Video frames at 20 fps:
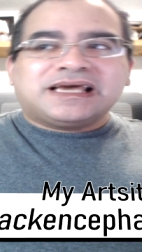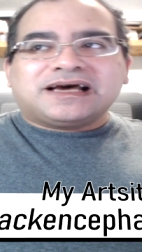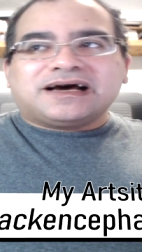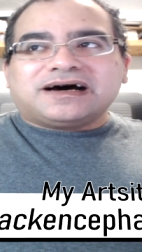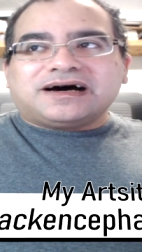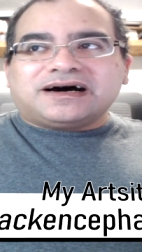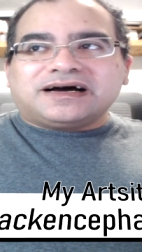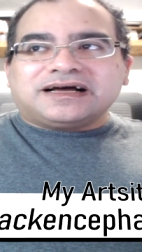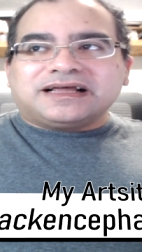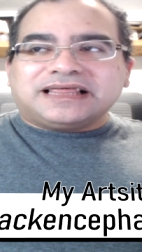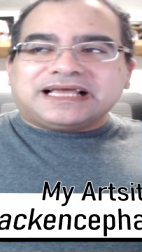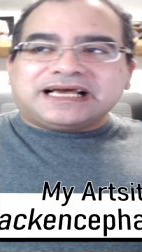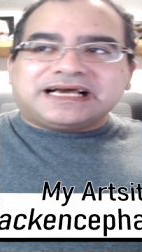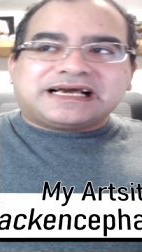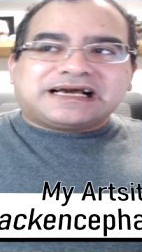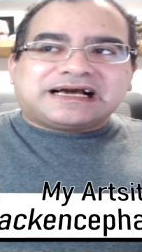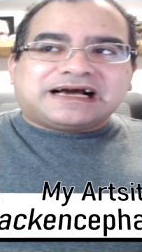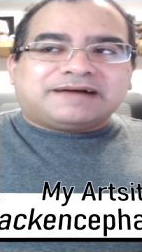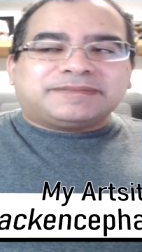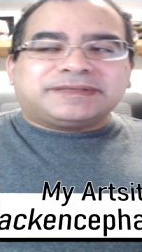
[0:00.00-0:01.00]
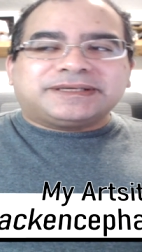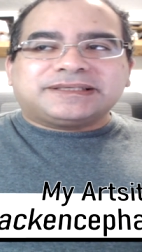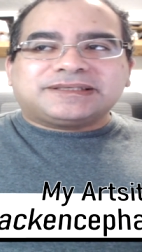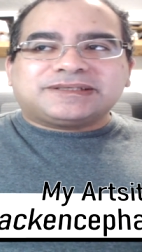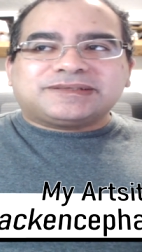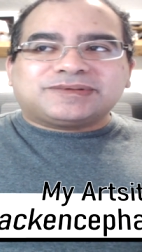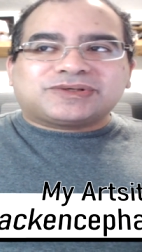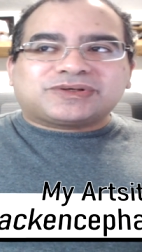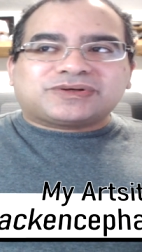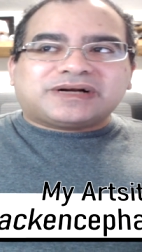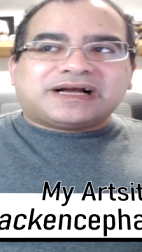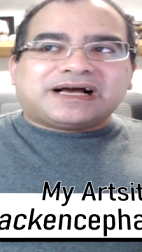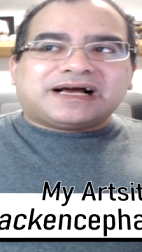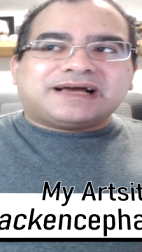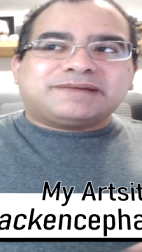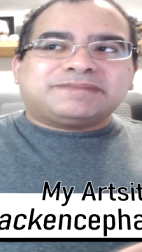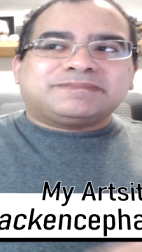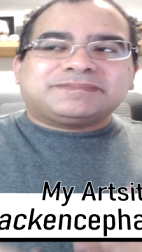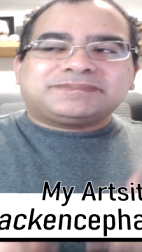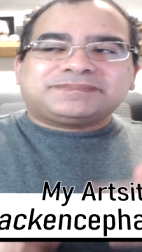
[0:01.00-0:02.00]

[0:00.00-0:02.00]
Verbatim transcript: Uh, like, comment, and subscribe.